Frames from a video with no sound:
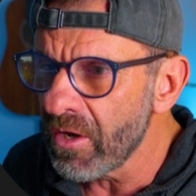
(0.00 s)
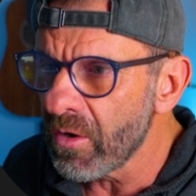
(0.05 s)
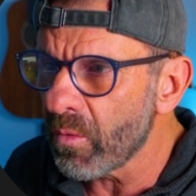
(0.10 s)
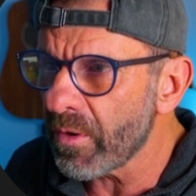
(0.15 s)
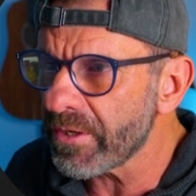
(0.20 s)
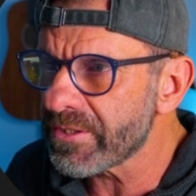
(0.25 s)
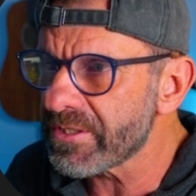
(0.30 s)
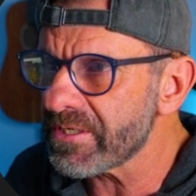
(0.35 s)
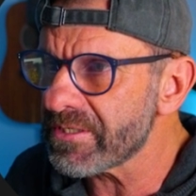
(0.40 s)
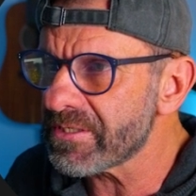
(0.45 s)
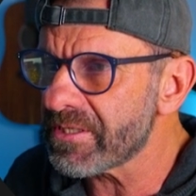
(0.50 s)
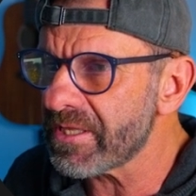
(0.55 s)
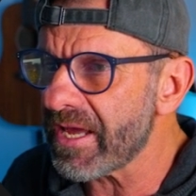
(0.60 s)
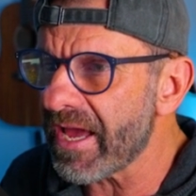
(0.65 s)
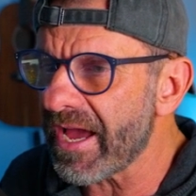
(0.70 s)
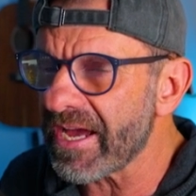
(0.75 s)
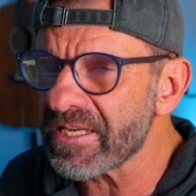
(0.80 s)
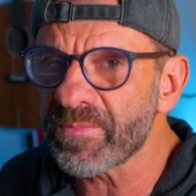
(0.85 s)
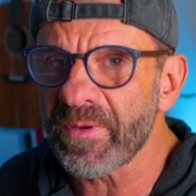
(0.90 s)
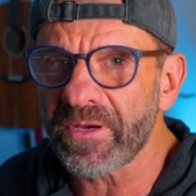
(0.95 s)
which is the
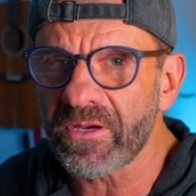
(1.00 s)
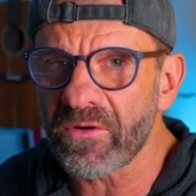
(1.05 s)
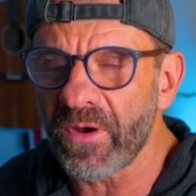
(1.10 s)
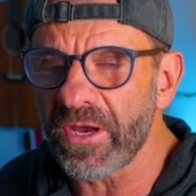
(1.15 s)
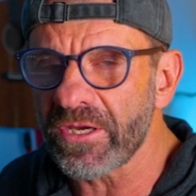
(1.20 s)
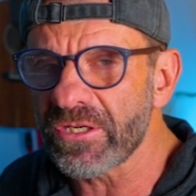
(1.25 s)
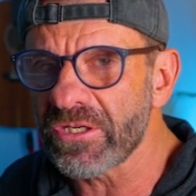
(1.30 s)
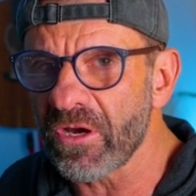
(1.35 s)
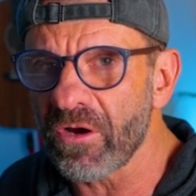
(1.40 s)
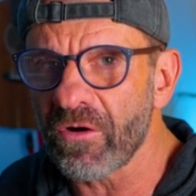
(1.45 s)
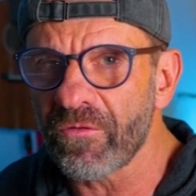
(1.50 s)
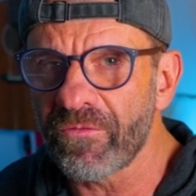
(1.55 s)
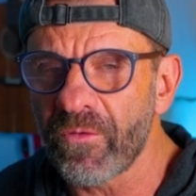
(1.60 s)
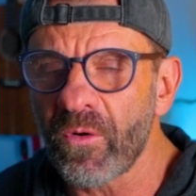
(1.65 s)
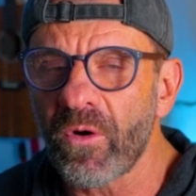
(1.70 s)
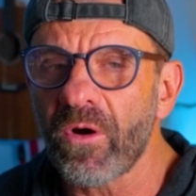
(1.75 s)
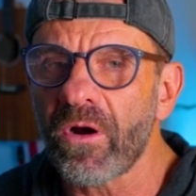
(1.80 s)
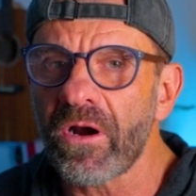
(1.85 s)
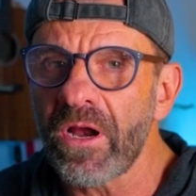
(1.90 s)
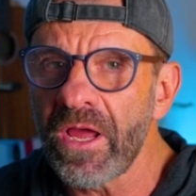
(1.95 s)
aspect ratio
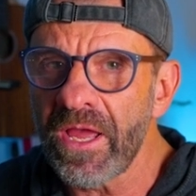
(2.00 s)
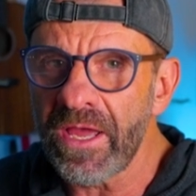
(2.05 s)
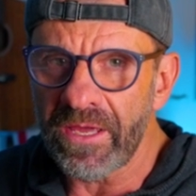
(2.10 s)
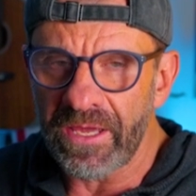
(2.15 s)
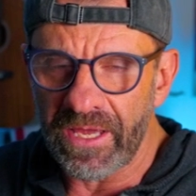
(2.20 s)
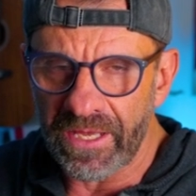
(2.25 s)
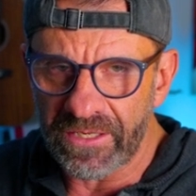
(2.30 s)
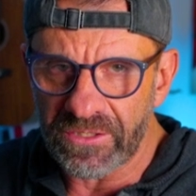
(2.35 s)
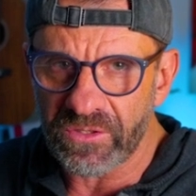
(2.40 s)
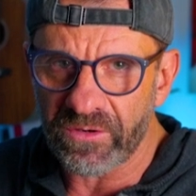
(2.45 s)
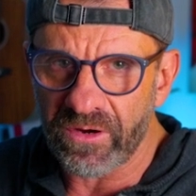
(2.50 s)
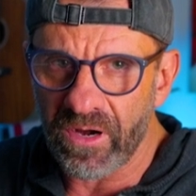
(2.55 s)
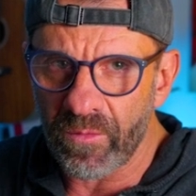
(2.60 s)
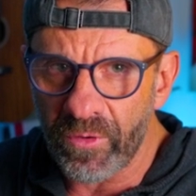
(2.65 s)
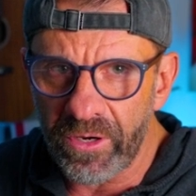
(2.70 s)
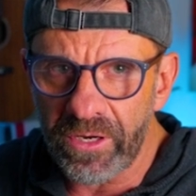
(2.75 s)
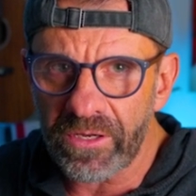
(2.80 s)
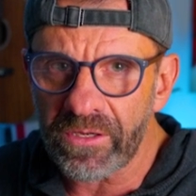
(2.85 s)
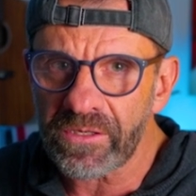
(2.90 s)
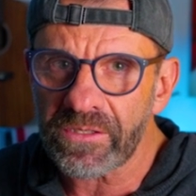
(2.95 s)
for Instagram
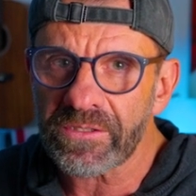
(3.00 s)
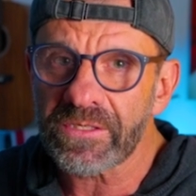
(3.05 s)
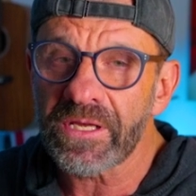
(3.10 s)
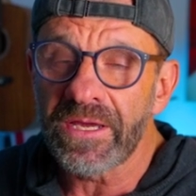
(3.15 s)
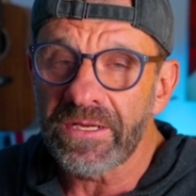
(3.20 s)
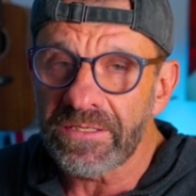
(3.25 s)
Reels,